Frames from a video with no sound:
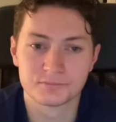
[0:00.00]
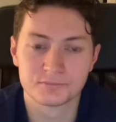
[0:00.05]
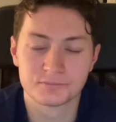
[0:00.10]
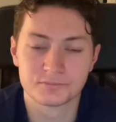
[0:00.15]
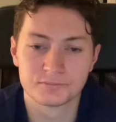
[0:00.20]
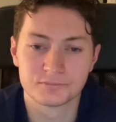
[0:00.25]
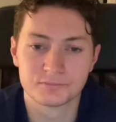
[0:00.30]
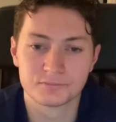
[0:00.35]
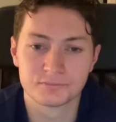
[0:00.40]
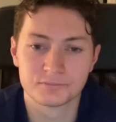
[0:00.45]

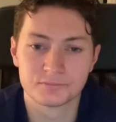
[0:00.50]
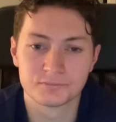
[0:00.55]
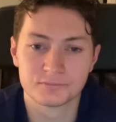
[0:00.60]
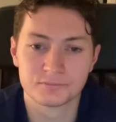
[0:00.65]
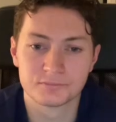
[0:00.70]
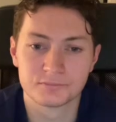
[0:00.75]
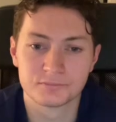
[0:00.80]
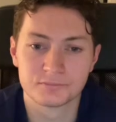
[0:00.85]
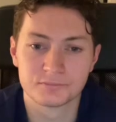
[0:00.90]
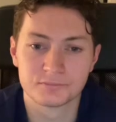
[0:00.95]

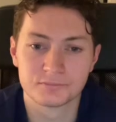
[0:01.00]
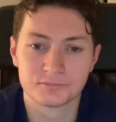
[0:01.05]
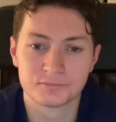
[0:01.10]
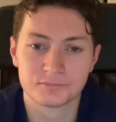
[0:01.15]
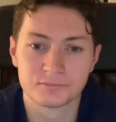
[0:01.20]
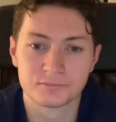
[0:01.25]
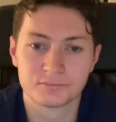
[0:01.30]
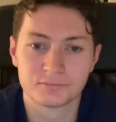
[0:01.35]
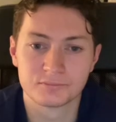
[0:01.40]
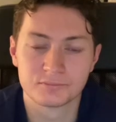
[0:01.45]

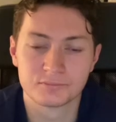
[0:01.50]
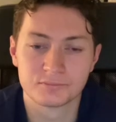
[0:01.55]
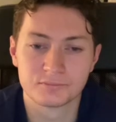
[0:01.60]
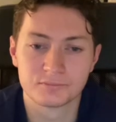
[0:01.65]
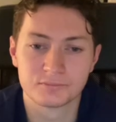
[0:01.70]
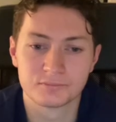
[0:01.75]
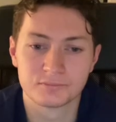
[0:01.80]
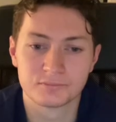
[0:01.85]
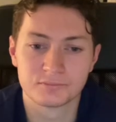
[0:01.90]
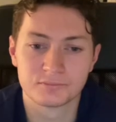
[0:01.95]

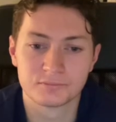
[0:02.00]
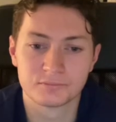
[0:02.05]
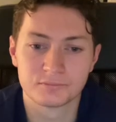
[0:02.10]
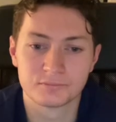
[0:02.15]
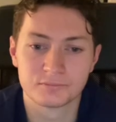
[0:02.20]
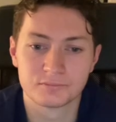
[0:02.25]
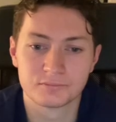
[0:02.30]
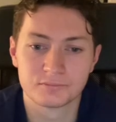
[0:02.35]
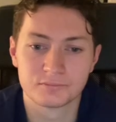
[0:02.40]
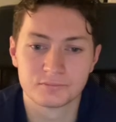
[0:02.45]

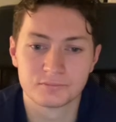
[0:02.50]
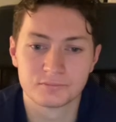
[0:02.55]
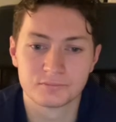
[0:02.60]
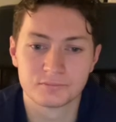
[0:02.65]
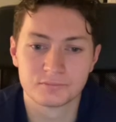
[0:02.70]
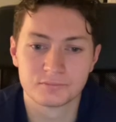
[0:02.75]
(silent)